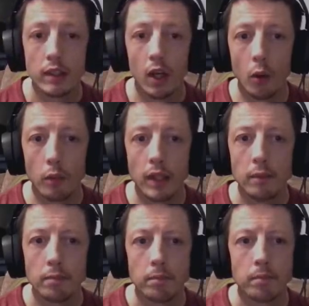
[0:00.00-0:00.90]
only,
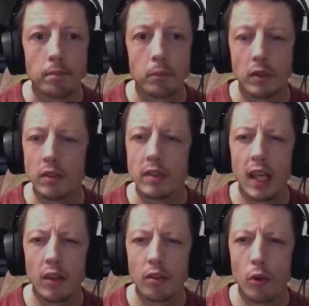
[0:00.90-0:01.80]
which is
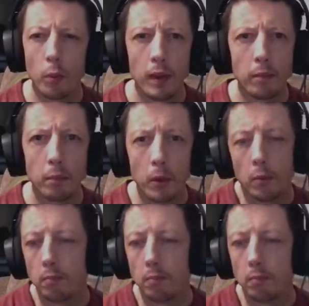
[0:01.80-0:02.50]
kind of stupid, but